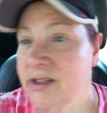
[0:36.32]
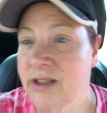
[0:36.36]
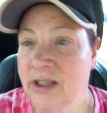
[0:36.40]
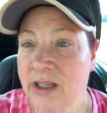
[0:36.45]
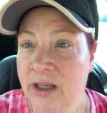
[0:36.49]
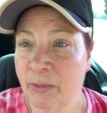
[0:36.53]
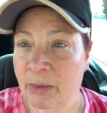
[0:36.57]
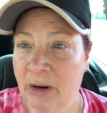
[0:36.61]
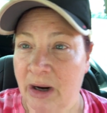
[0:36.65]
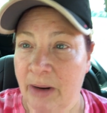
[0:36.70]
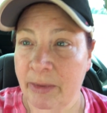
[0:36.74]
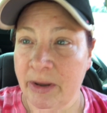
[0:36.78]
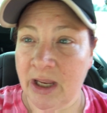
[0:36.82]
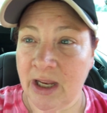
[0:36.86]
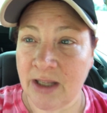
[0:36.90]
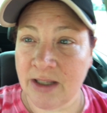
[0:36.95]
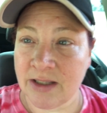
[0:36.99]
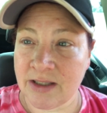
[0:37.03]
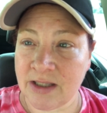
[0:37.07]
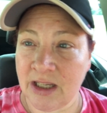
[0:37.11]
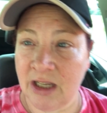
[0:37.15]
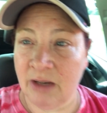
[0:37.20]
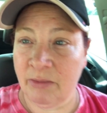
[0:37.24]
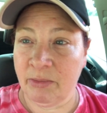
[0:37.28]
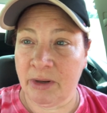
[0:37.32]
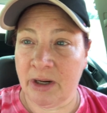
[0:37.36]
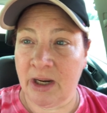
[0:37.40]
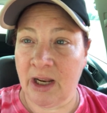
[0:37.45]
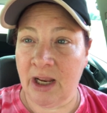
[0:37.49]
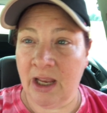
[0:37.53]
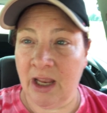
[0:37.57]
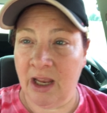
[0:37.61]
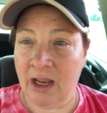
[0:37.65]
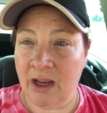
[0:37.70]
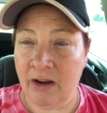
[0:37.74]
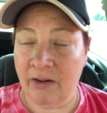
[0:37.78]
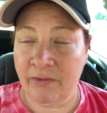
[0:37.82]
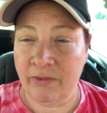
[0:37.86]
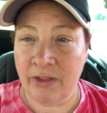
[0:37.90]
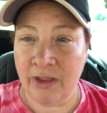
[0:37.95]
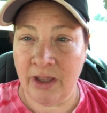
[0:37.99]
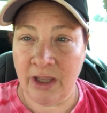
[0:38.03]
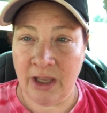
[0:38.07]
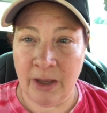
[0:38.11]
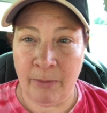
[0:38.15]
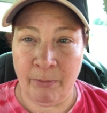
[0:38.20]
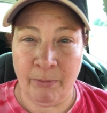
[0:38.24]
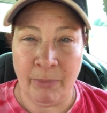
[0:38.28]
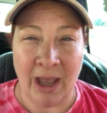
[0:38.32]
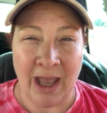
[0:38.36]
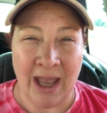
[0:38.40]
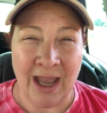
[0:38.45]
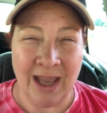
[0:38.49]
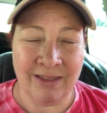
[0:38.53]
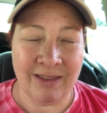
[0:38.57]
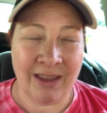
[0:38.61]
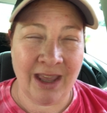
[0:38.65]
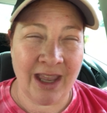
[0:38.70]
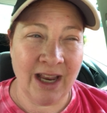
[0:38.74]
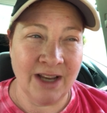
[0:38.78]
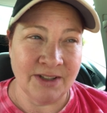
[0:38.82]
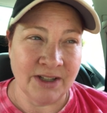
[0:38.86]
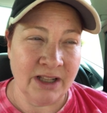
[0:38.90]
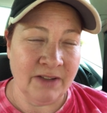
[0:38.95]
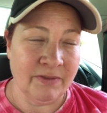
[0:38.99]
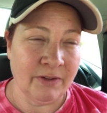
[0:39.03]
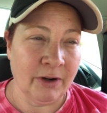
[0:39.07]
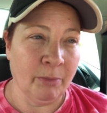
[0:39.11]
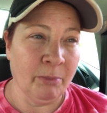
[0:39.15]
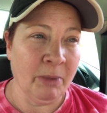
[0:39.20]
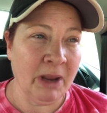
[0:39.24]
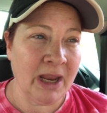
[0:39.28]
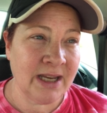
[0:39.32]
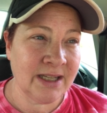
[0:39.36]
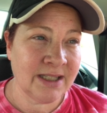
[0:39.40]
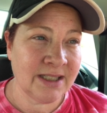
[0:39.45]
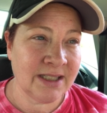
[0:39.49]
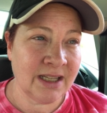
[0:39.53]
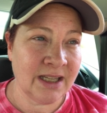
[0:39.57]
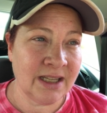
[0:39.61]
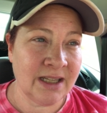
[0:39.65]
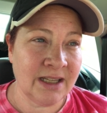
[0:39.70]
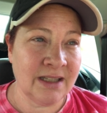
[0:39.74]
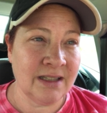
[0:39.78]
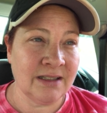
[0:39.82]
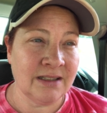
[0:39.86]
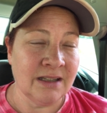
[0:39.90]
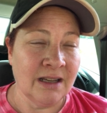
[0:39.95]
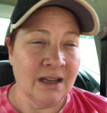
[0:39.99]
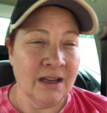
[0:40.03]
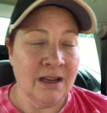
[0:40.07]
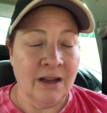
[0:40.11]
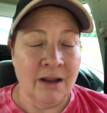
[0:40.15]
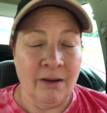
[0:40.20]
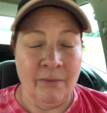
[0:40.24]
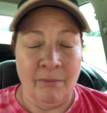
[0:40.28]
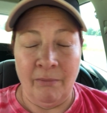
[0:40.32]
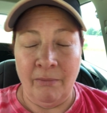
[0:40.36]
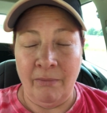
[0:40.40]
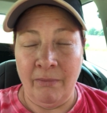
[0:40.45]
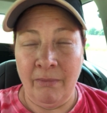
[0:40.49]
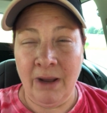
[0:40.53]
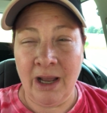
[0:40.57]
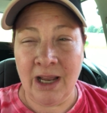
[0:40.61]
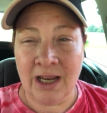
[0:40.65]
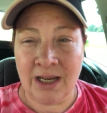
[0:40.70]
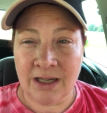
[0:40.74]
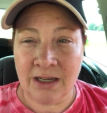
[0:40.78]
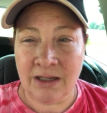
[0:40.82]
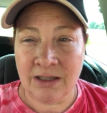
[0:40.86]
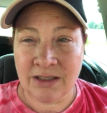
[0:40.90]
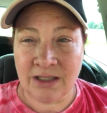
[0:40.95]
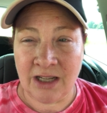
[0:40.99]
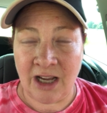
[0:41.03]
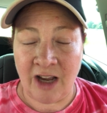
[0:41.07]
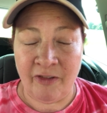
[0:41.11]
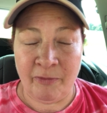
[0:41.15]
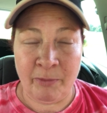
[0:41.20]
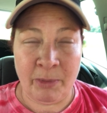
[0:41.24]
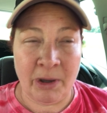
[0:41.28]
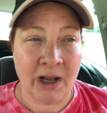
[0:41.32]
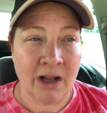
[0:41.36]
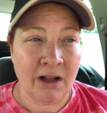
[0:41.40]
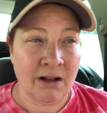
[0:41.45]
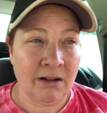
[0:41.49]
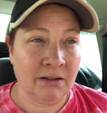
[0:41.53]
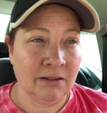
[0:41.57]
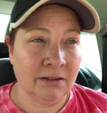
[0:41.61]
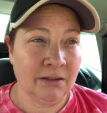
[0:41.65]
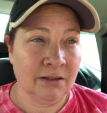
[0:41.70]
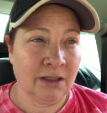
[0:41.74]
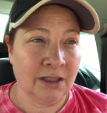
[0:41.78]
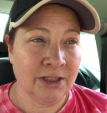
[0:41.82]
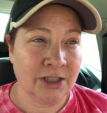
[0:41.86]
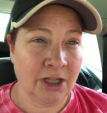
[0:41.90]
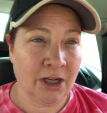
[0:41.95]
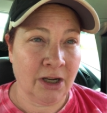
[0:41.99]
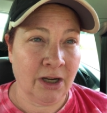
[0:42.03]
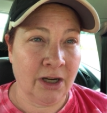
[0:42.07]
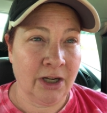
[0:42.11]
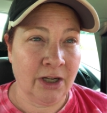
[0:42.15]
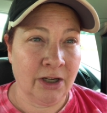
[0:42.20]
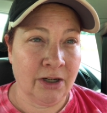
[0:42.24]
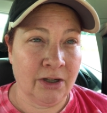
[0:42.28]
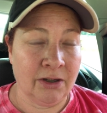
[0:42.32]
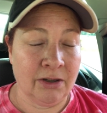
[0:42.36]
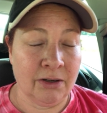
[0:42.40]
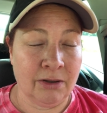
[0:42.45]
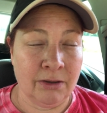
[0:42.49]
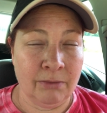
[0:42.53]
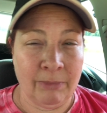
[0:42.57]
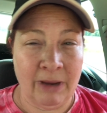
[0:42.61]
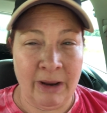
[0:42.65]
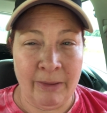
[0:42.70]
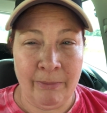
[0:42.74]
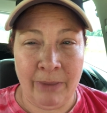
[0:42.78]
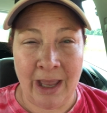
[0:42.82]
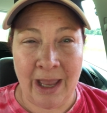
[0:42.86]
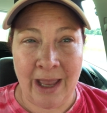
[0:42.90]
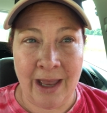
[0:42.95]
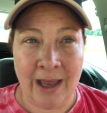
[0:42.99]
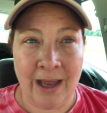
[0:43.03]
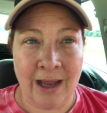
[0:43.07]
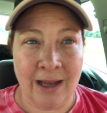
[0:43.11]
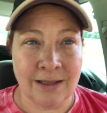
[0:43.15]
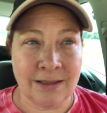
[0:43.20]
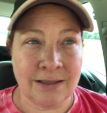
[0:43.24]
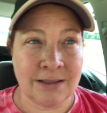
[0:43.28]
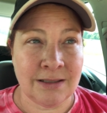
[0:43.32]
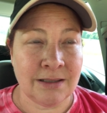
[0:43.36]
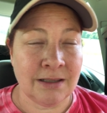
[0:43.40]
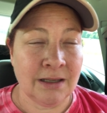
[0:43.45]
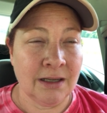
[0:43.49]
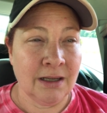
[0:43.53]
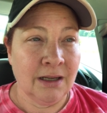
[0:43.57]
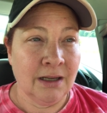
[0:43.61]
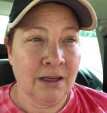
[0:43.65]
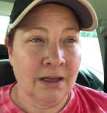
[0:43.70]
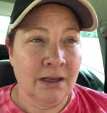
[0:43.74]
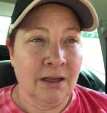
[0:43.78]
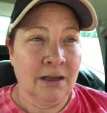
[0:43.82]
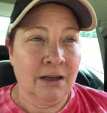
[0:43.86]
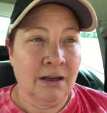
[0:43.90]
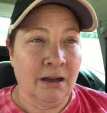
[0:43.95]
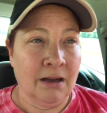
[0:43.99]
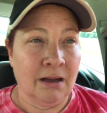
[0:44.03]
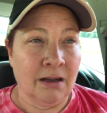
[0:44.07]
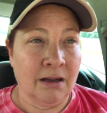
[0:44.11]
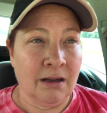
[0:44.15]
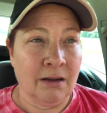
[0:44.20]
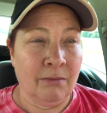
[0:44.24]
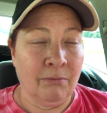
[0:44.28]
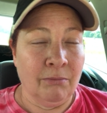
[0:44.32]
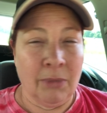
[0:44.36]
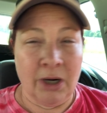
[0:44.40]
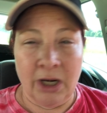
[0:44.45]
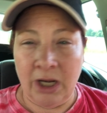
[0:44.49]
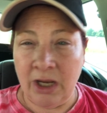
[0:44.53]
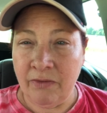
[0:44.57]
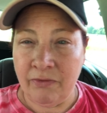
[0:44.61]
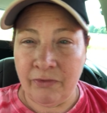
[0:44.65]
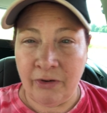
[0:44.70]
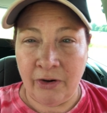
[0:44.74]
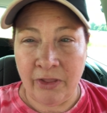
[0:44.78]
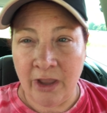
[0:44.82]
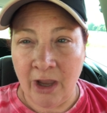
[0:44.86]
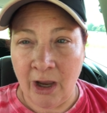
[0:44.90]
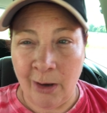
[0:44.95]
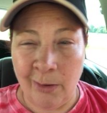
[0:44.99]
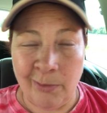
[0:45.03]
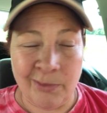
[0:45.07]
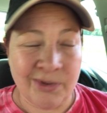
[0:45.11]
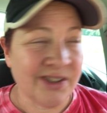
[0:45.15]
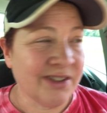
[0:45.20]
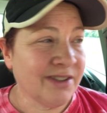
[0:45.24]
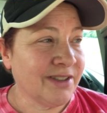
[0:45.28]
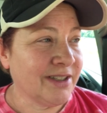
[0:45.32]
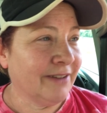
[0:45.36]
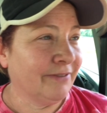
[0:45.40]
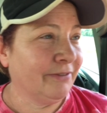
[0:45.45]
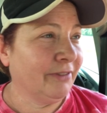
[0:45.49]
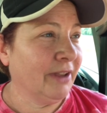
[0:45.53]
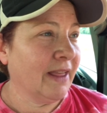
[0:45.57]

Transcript: see, you probably can't see it, but I have the bag that has all of our bases, my softball attire, my bat, uh, money for the umps and stuff